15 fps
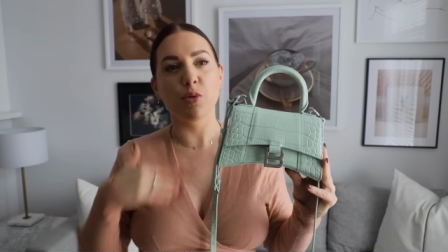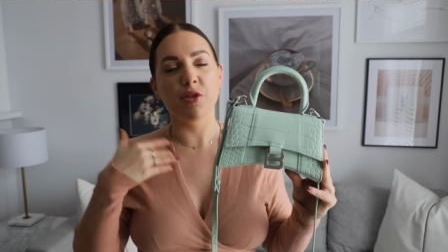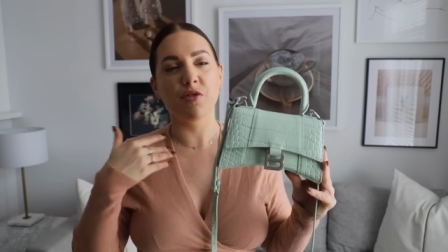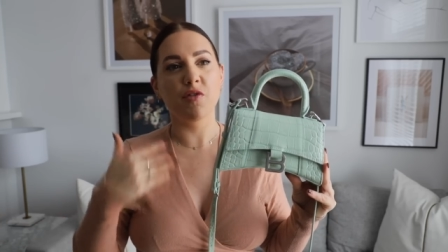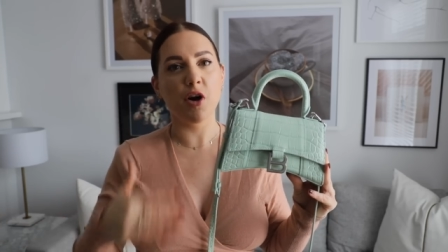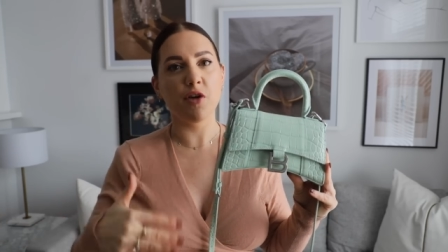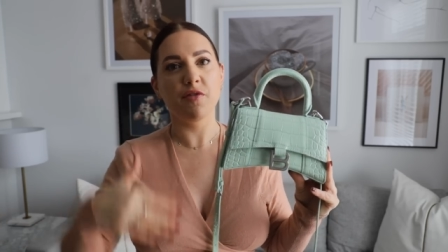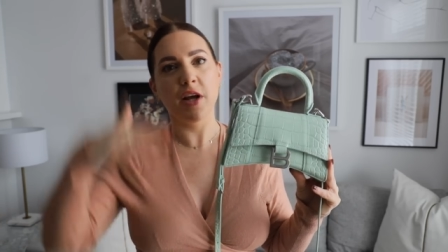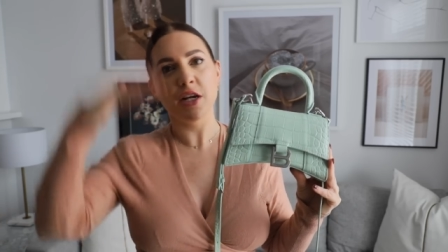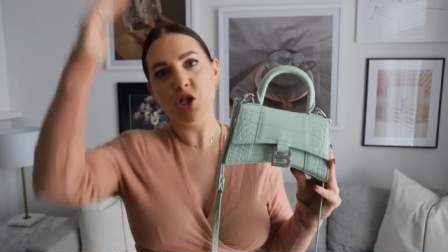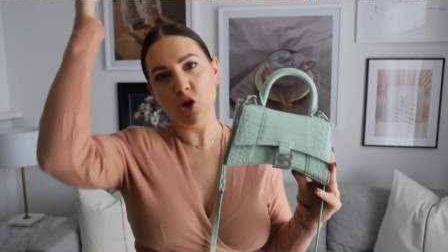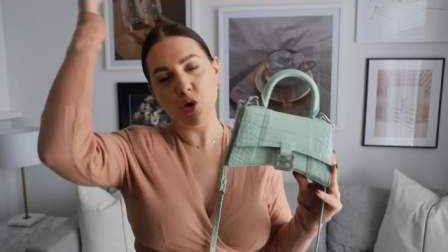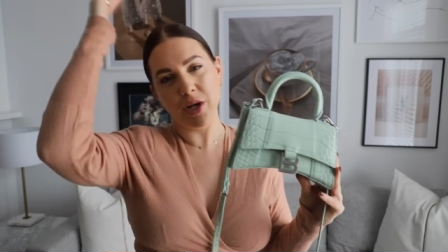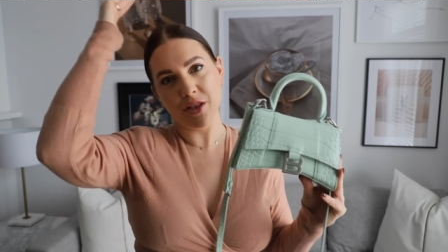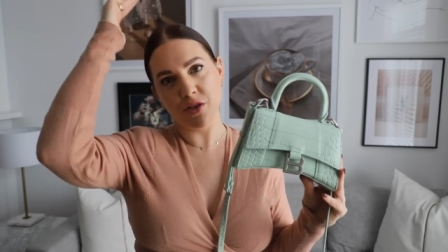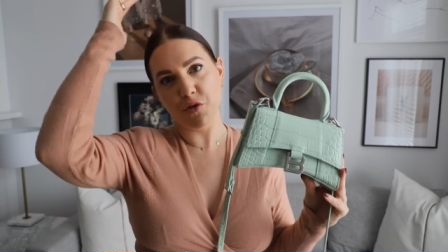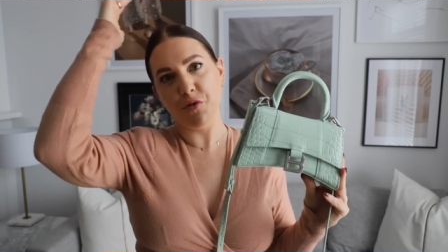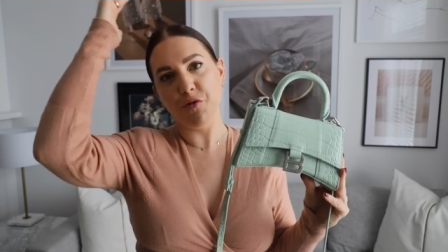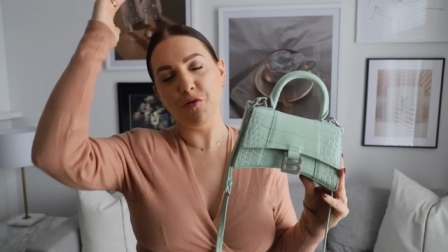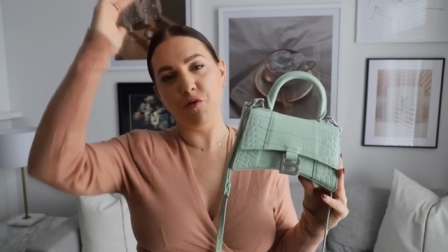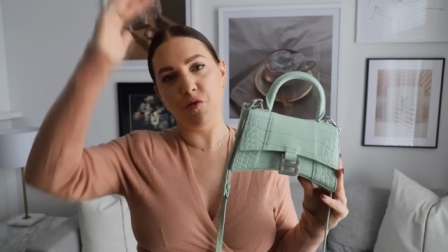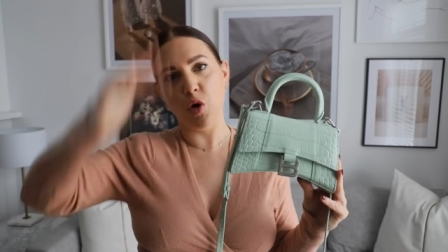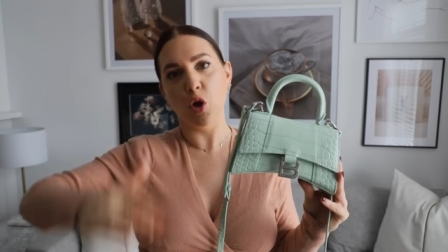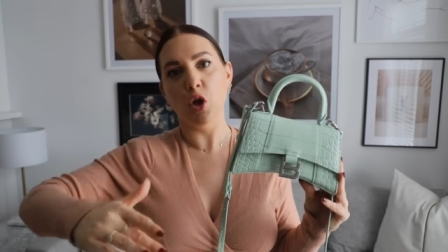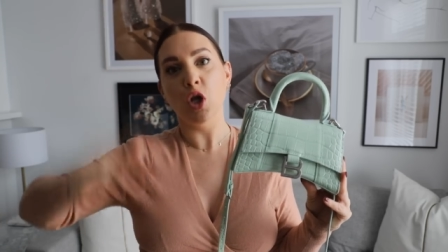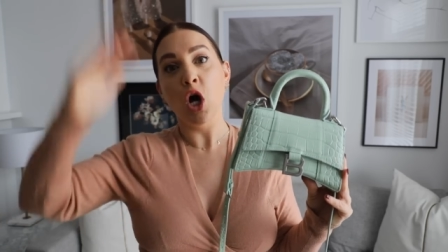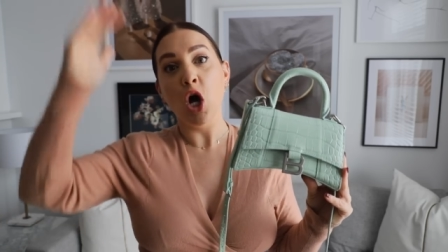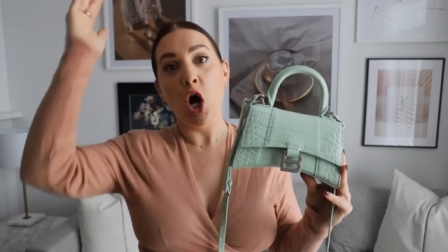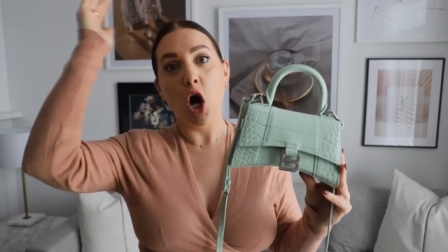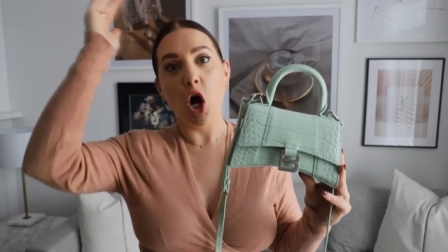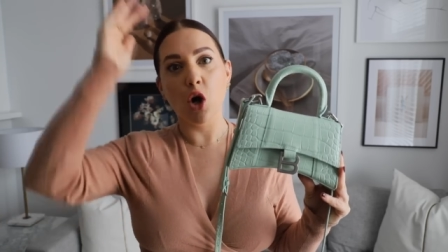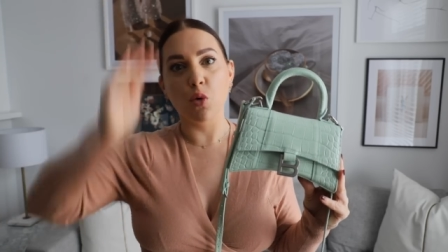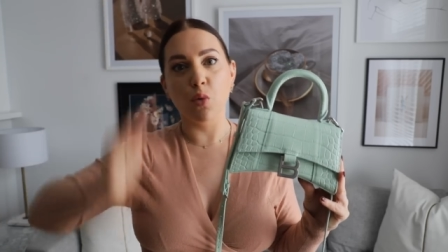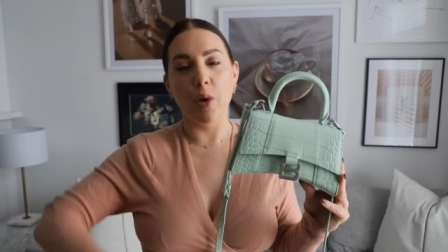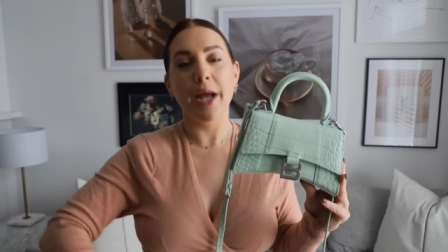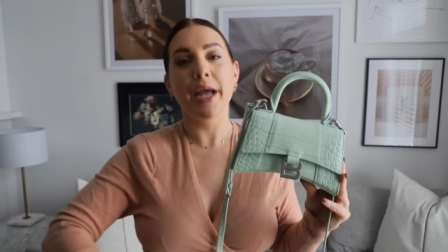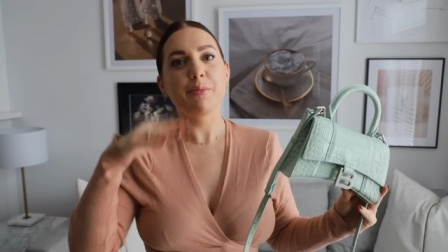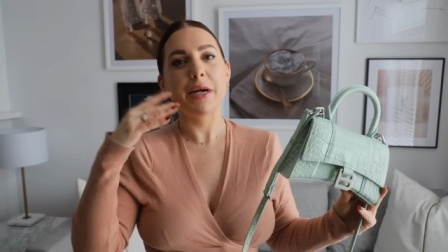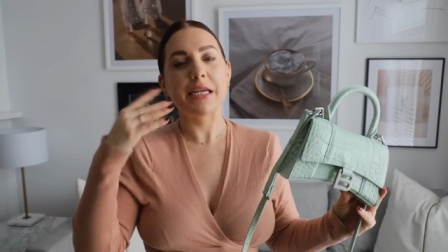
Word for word: With Farfetch, you'll get the full array.